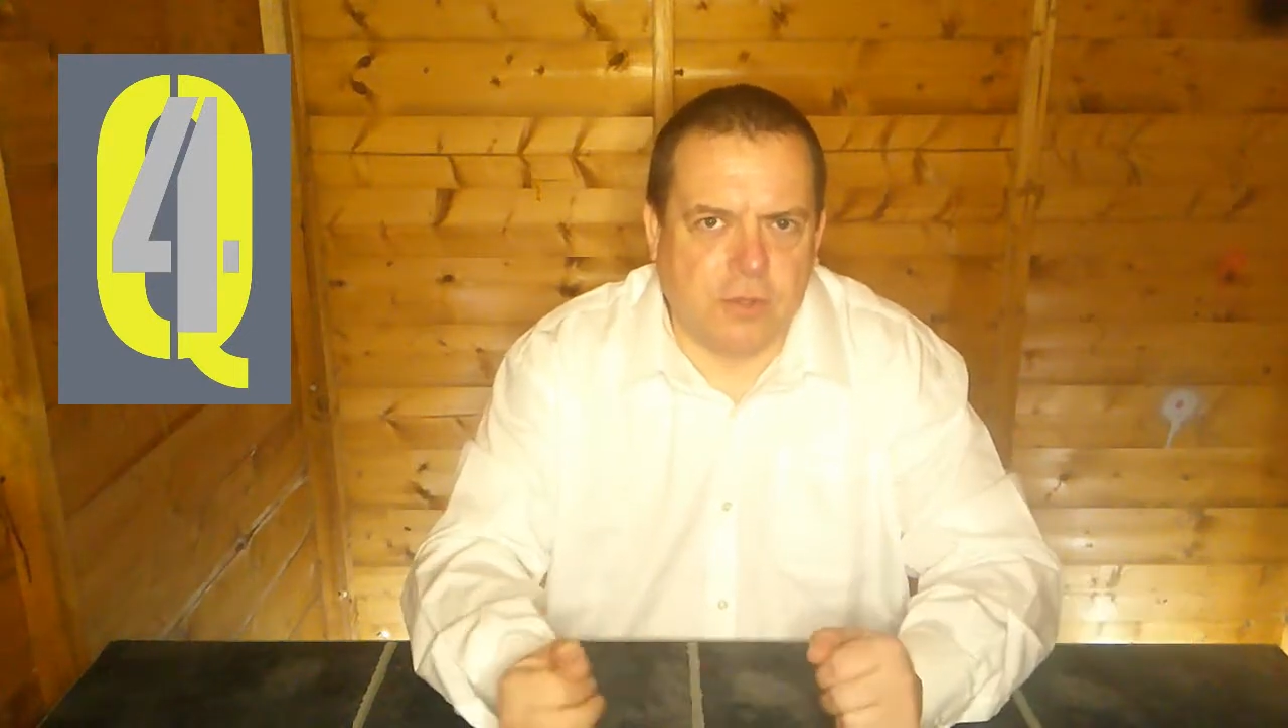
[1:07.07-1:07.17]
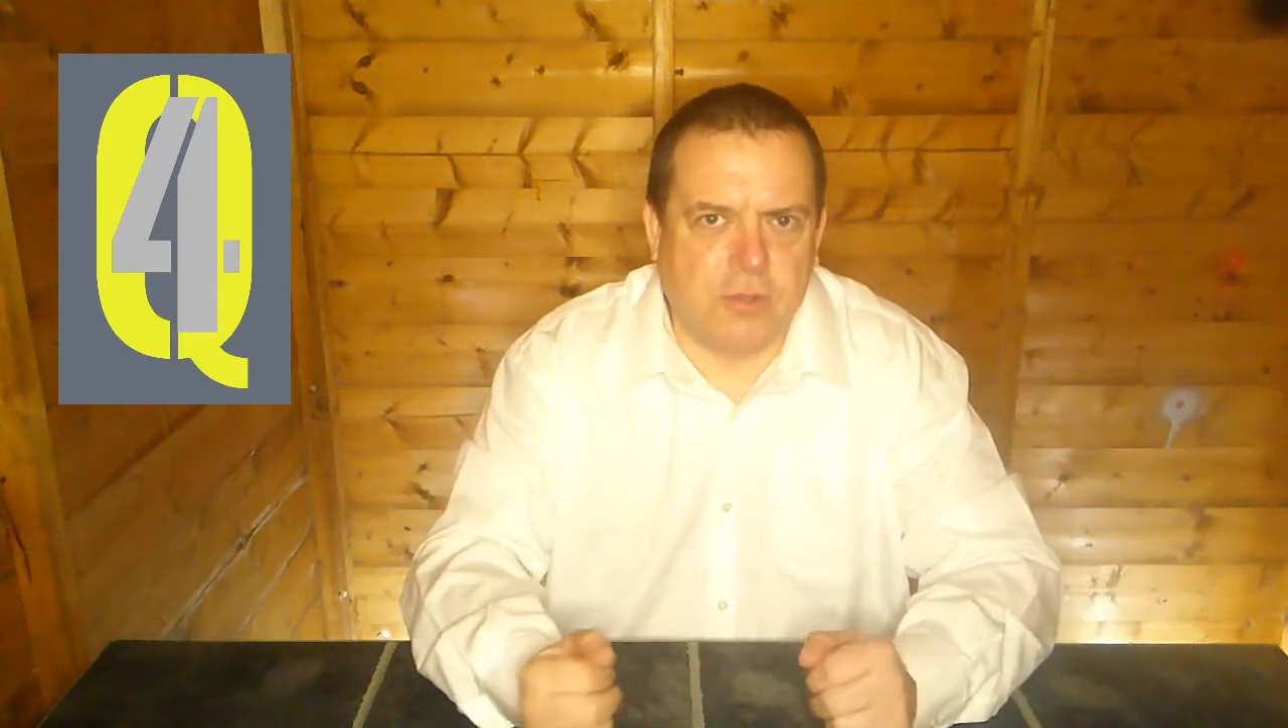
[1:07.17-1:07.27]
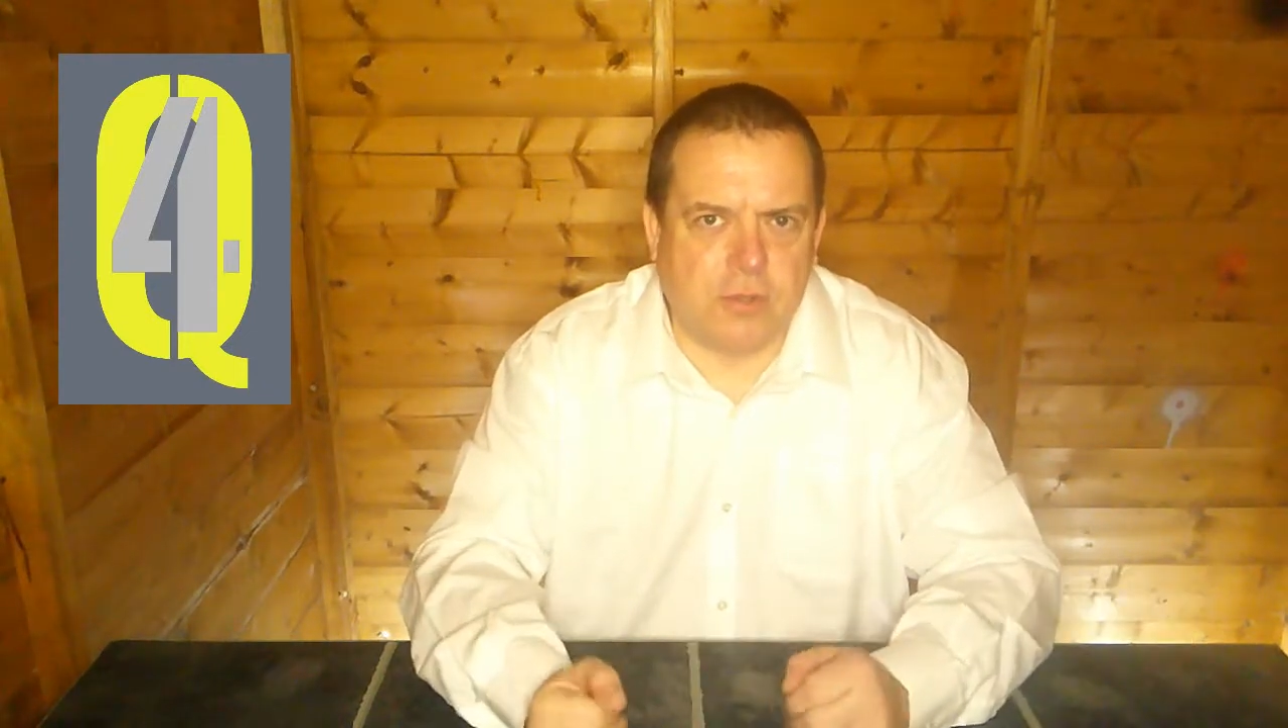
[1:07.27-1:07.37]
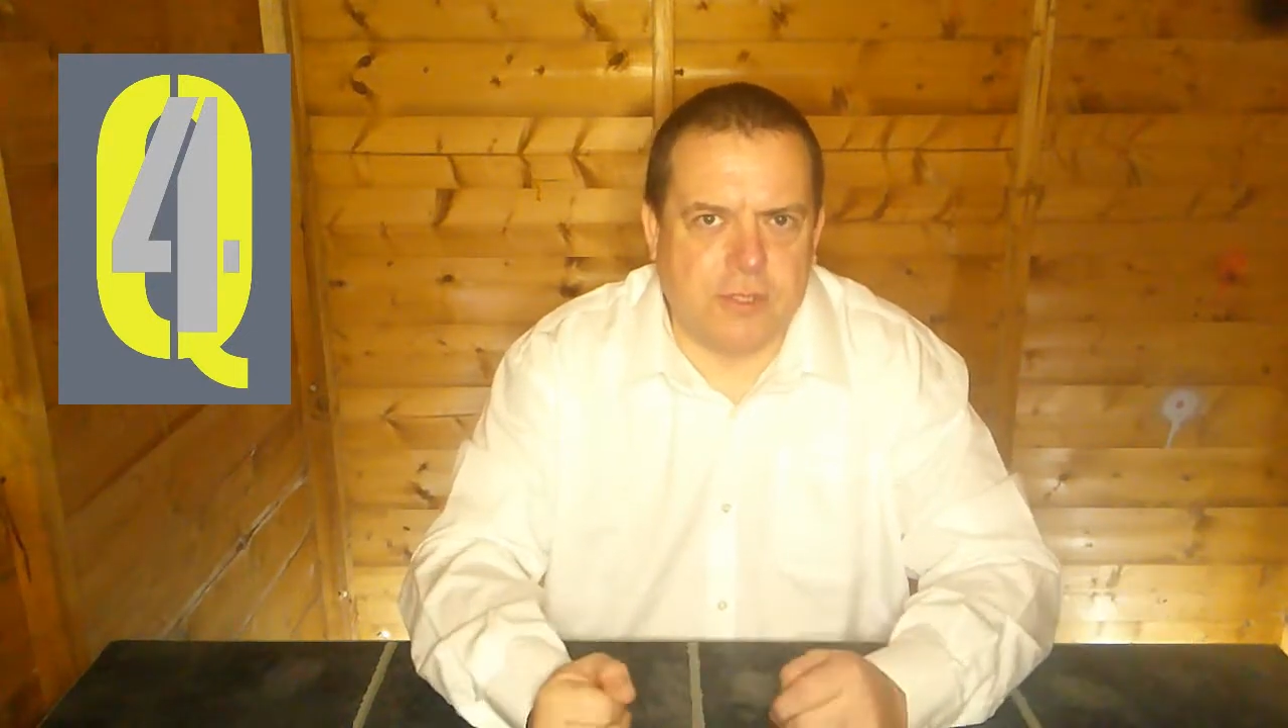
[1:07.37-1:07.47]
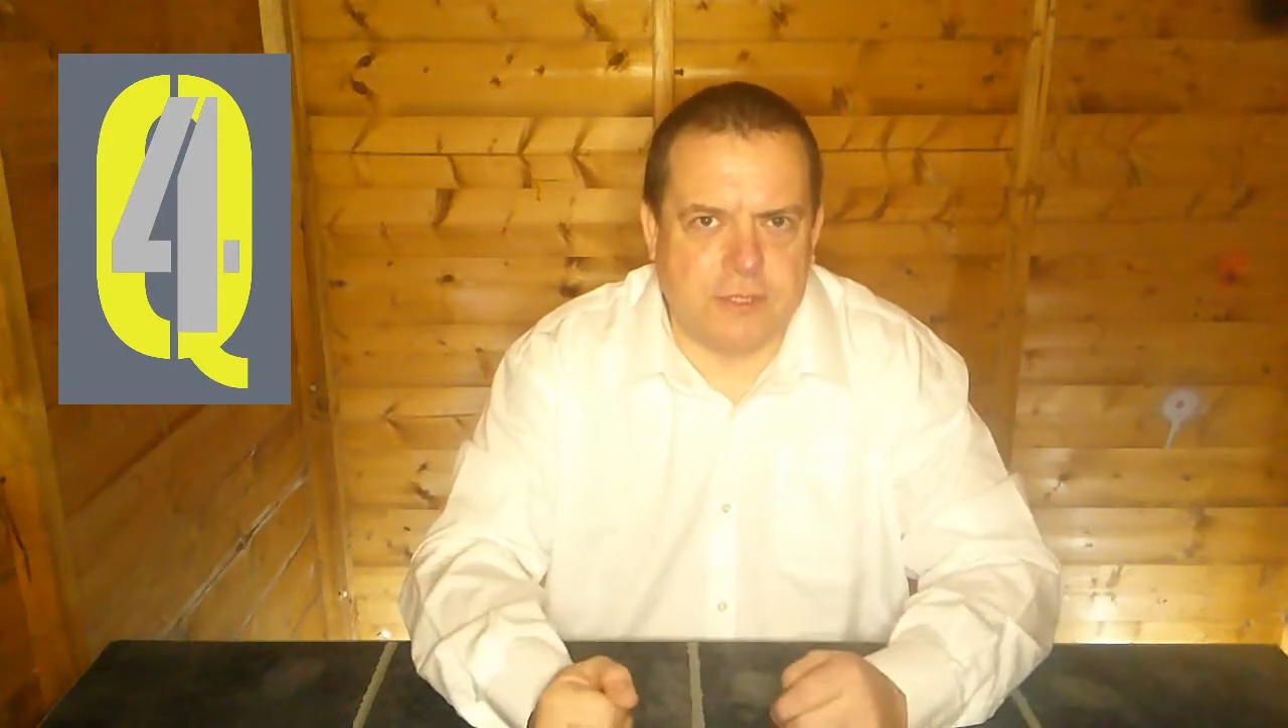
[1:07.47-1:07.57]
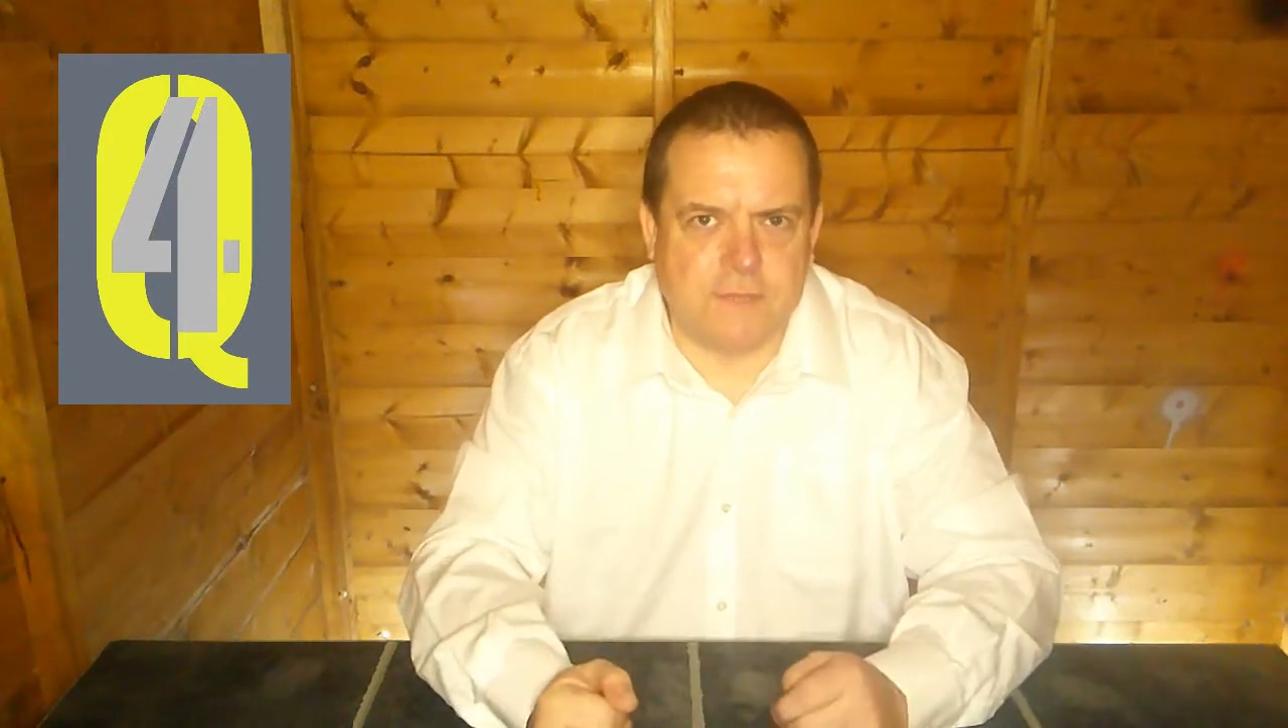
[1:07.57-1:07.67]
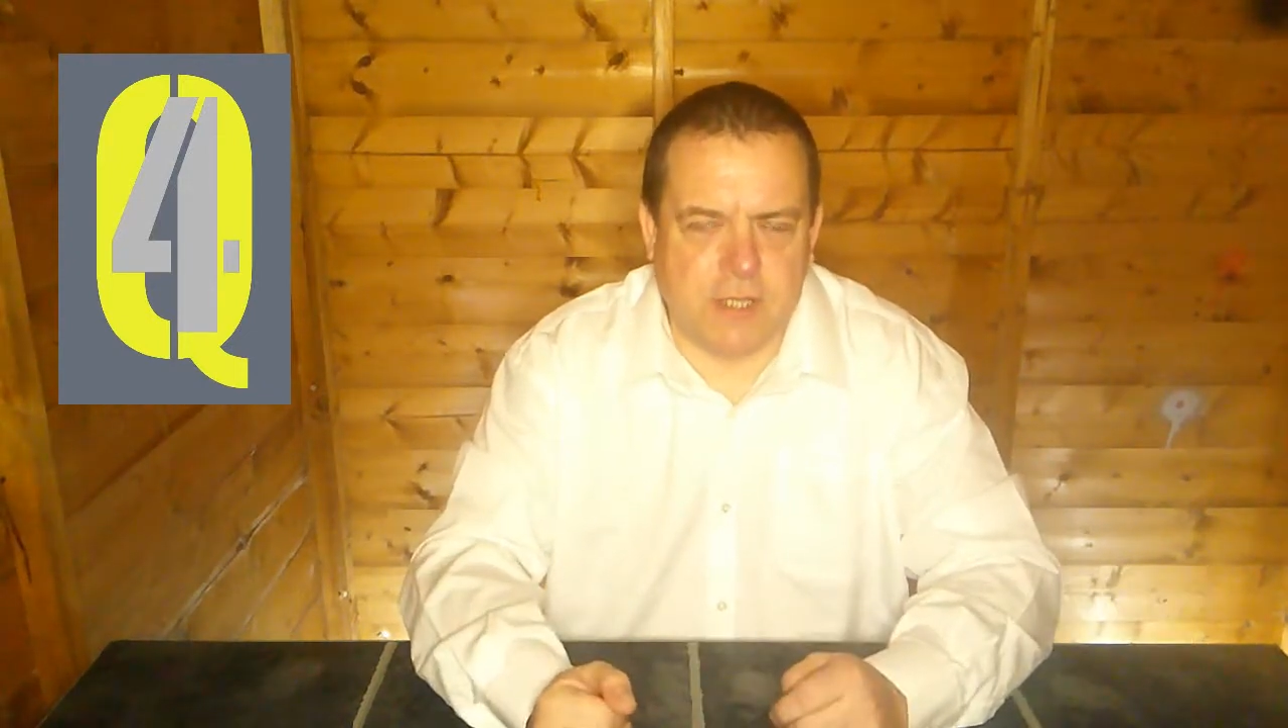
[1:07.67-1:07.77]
corners of